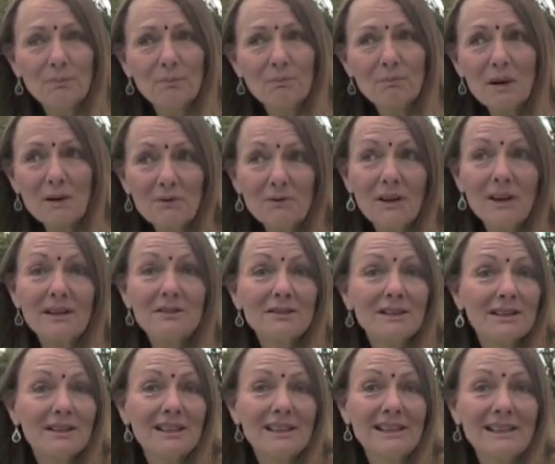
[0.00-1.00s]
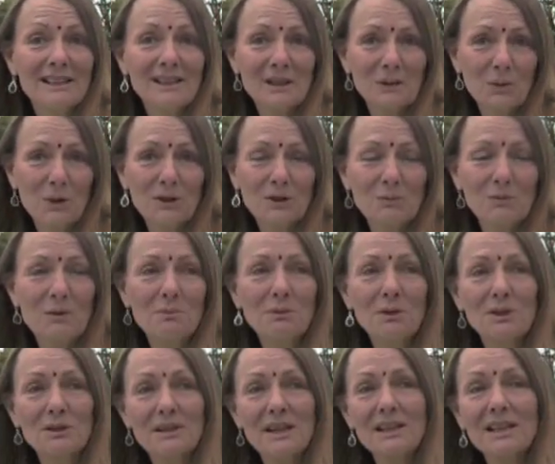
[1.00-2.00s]
My favorite thing is to watch
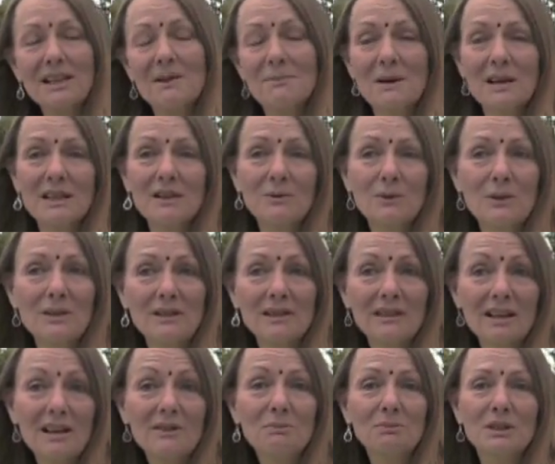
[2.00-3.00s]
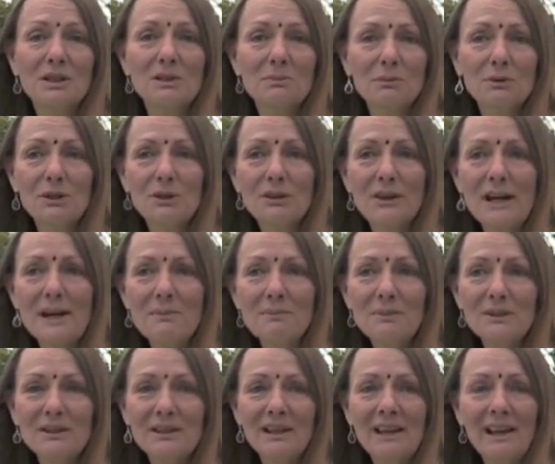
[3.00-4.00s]
people as they come out of one of the Life Bliss
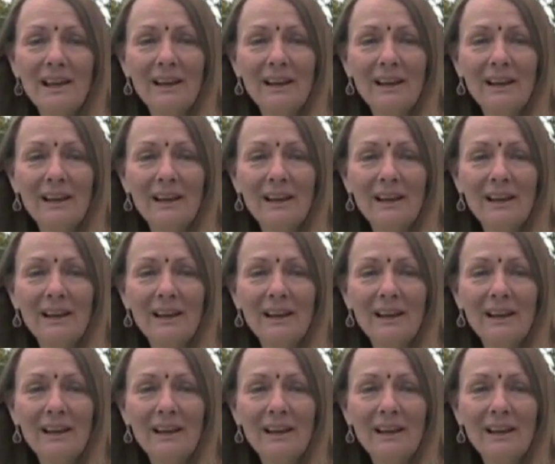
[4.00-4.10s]
programs.